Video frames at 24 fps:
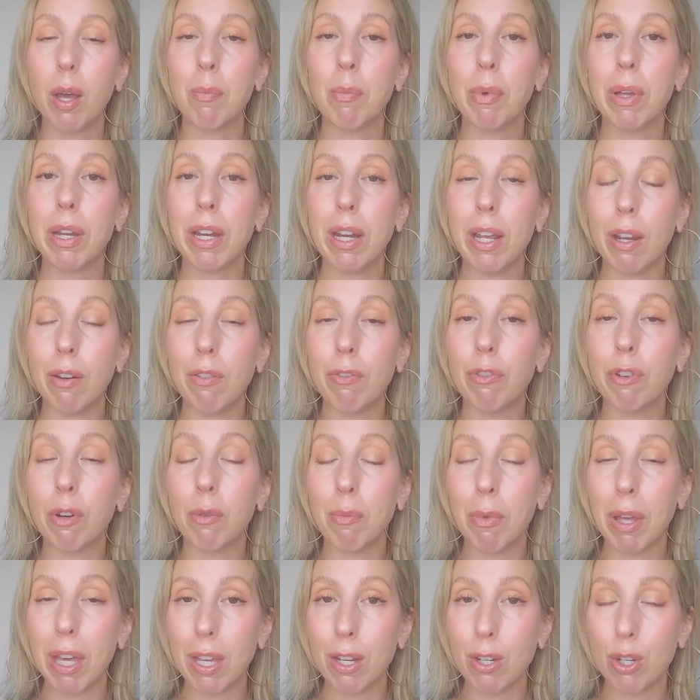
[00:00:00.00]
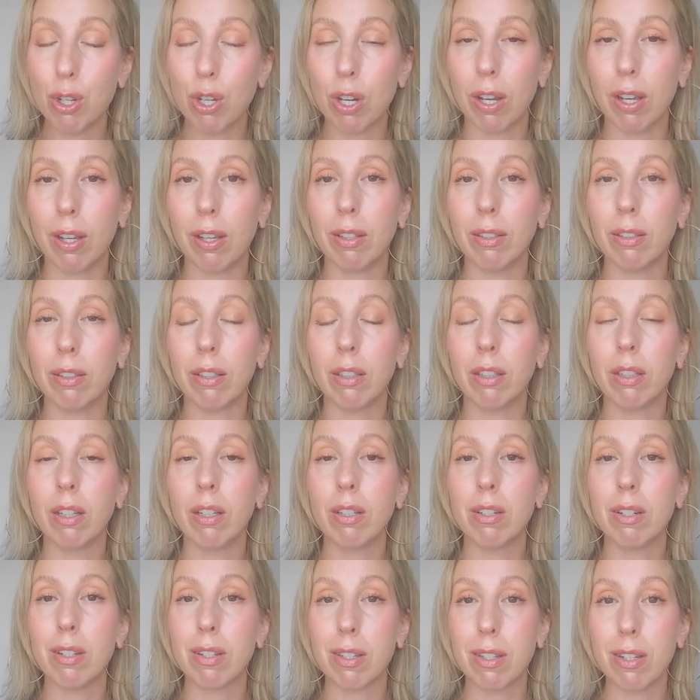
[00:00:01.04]
but information
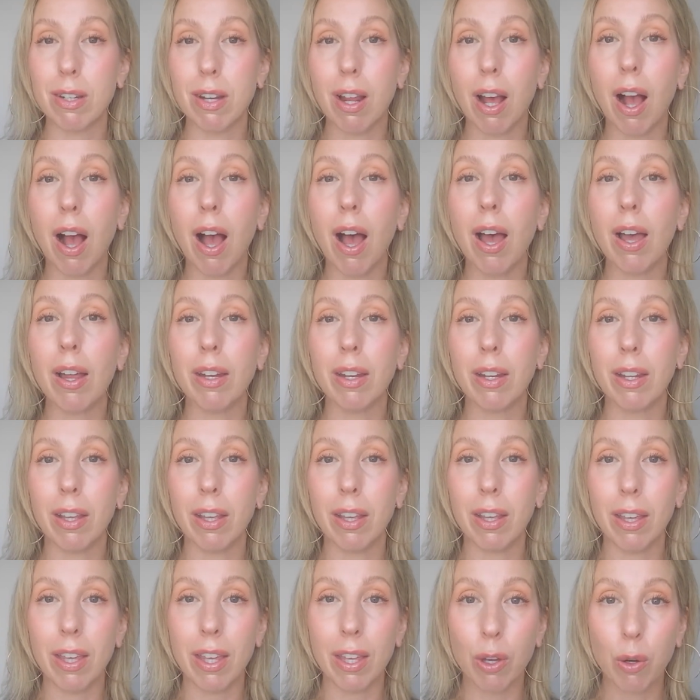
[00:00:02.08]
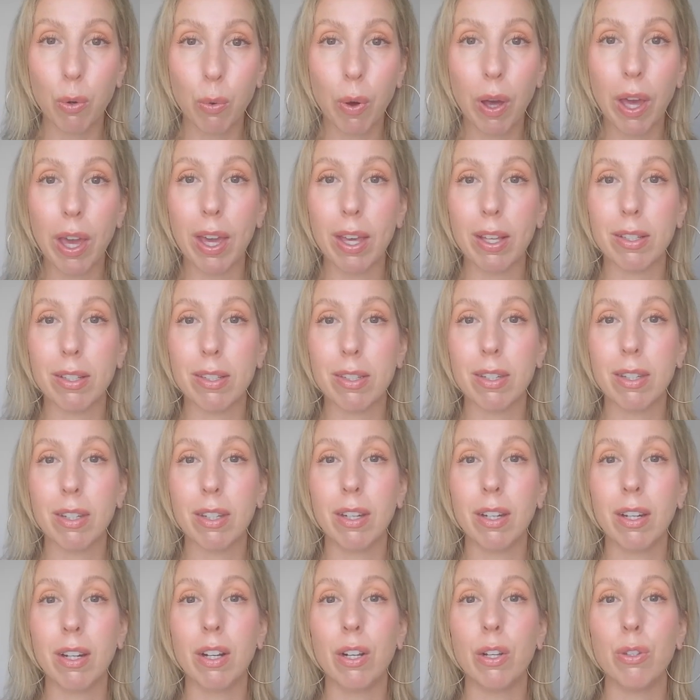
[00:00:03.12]
does not equate
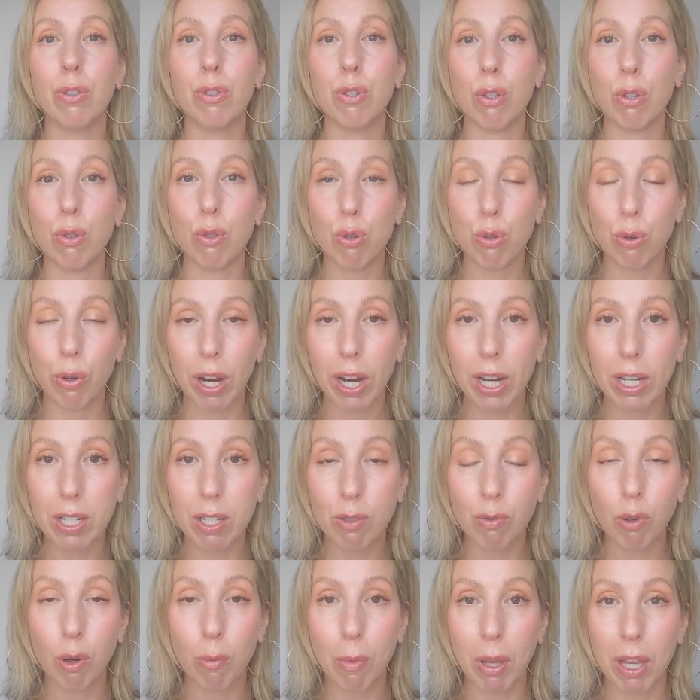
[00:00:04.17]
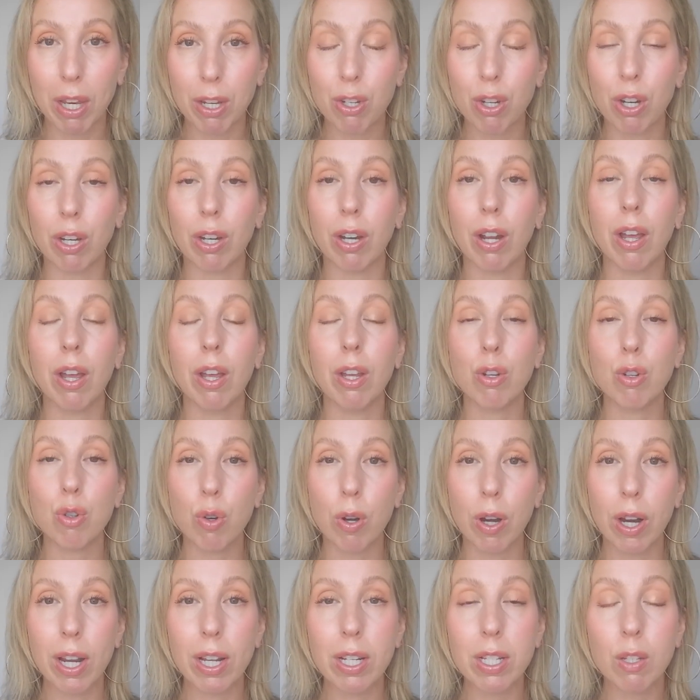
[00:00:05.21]
to transformation.
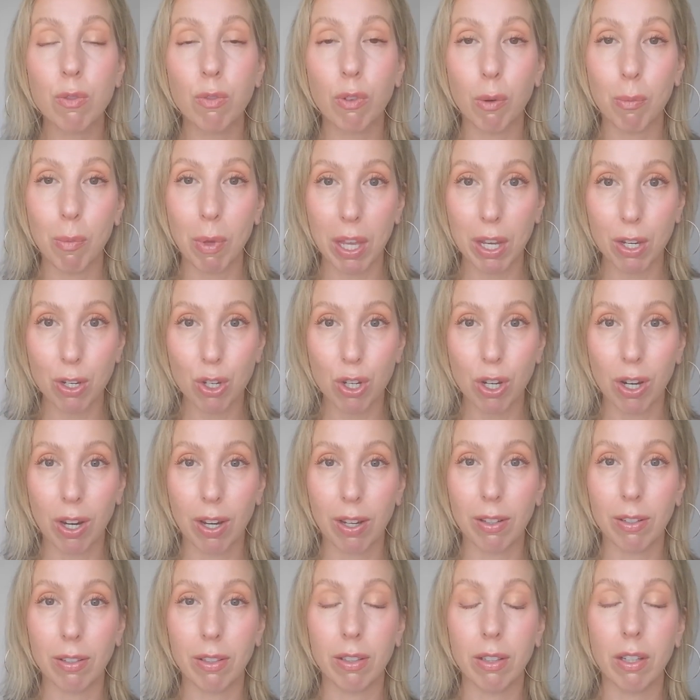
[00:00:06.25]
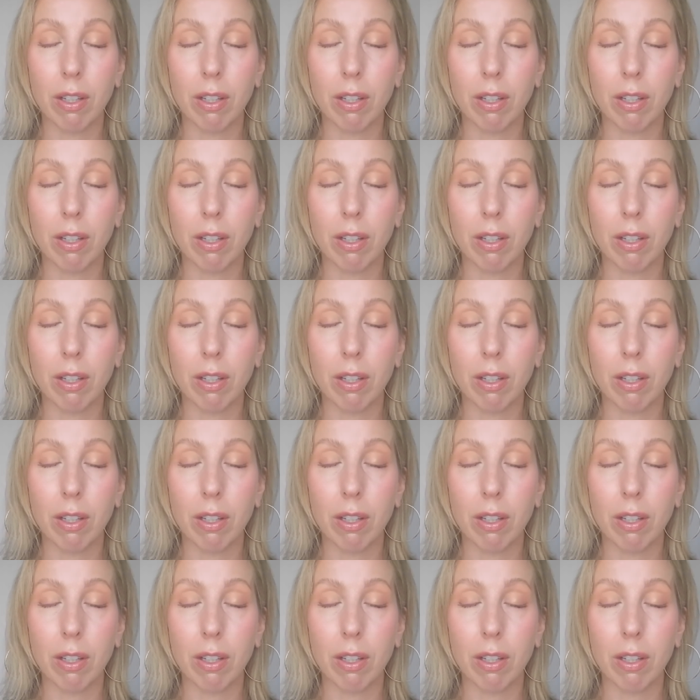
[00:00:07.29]
Transformation